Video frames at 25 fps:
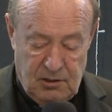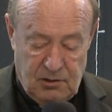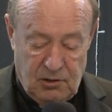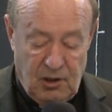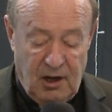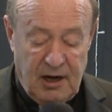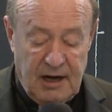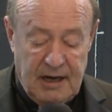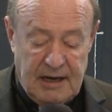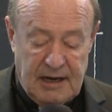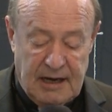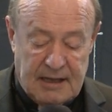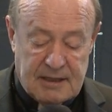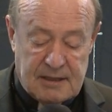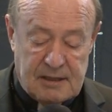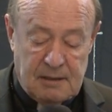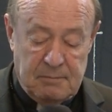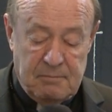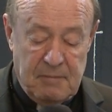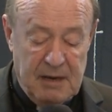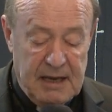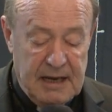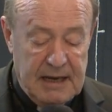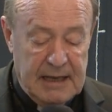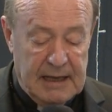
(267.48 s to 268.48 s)
Not only does the
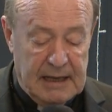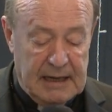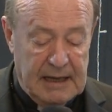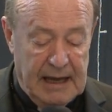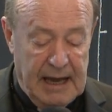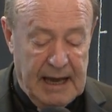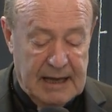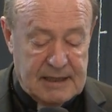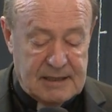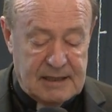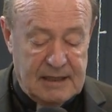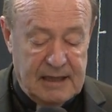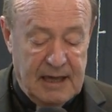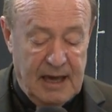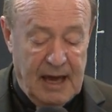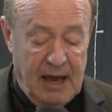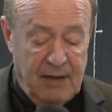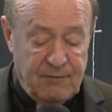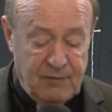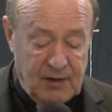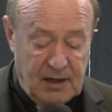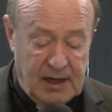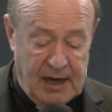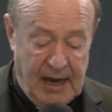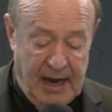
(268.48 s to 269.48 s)
media largely
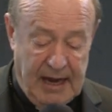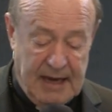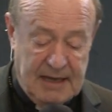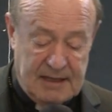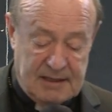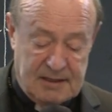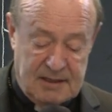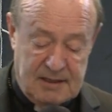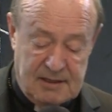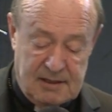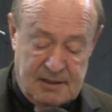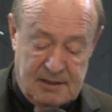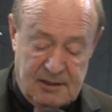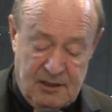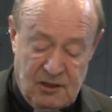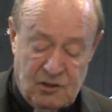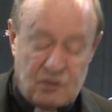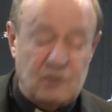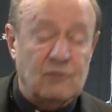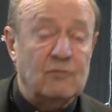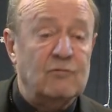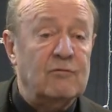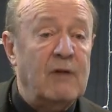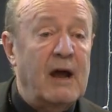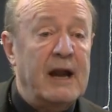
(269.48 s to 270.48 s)
advocate
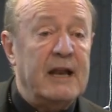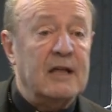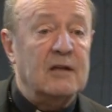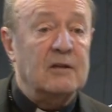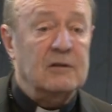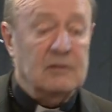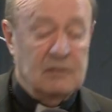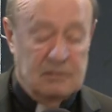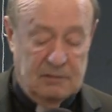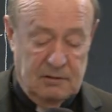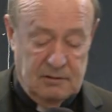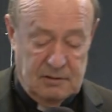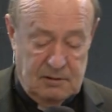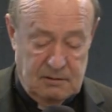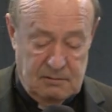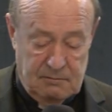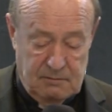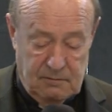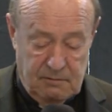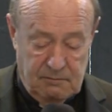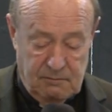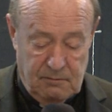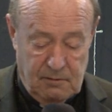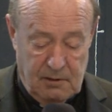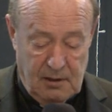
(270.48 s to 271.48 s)
this radical
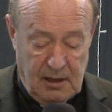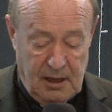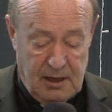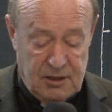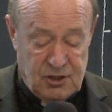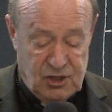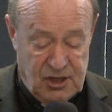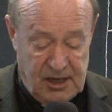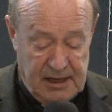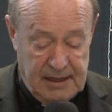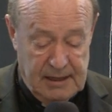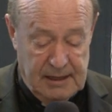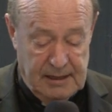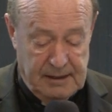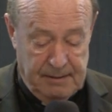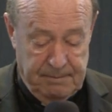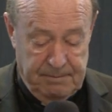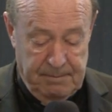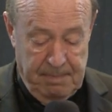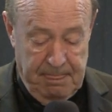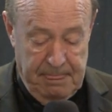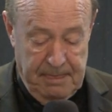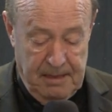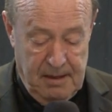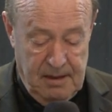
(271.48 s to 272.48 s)
agenda,
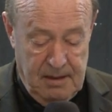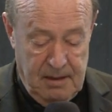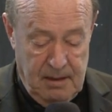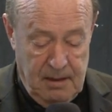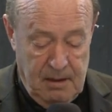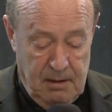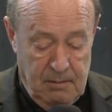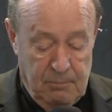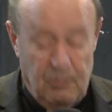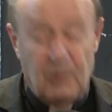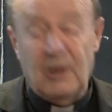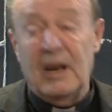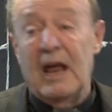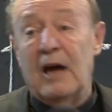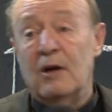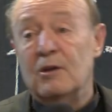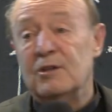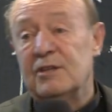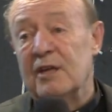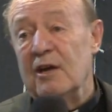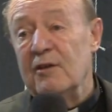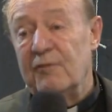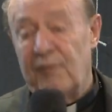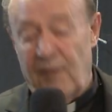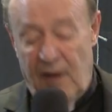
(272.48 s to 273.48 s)
we now
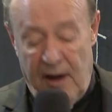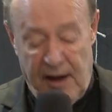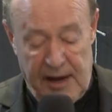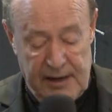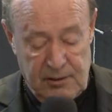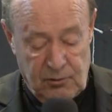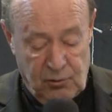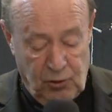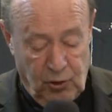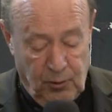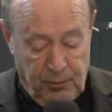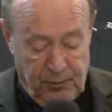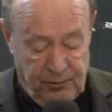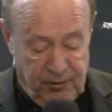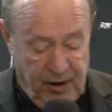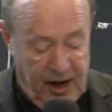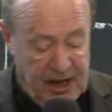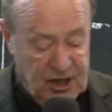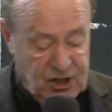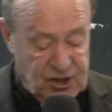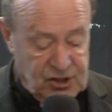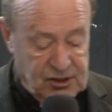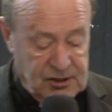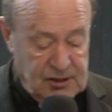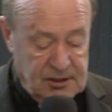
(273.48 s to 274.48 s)
also find
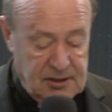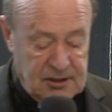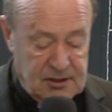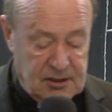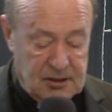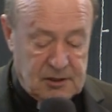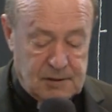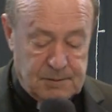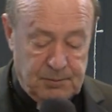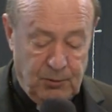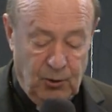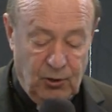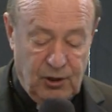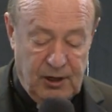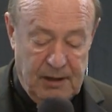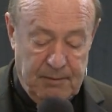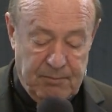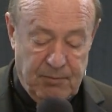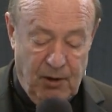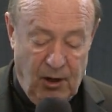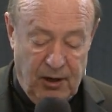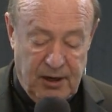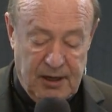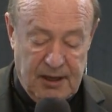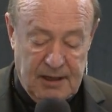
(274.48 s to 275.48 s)
corporations and sporting
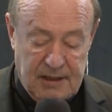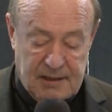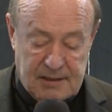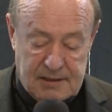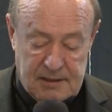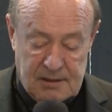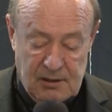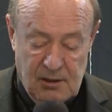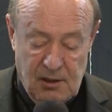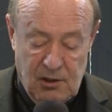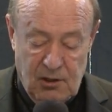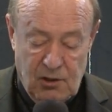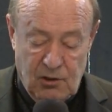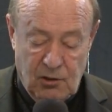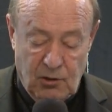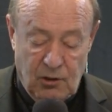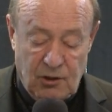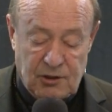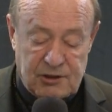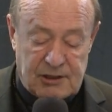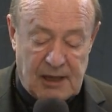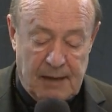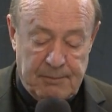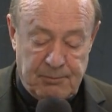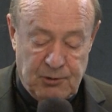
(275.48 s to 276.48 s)
bodies
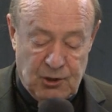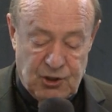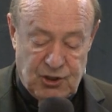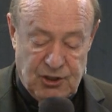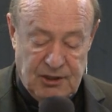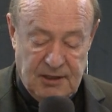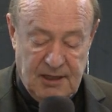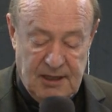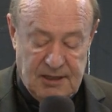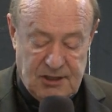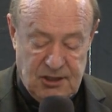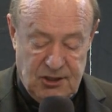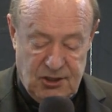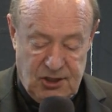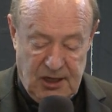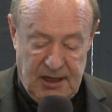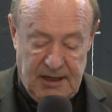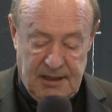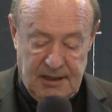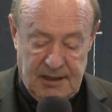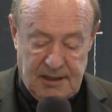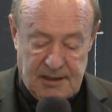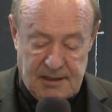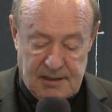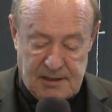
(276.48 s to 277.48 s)
also pushing these
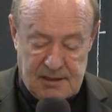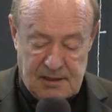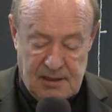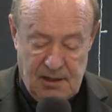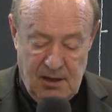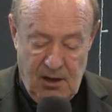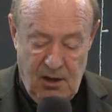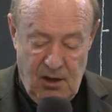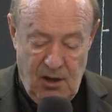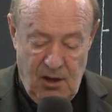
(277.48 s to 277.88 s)
agendas,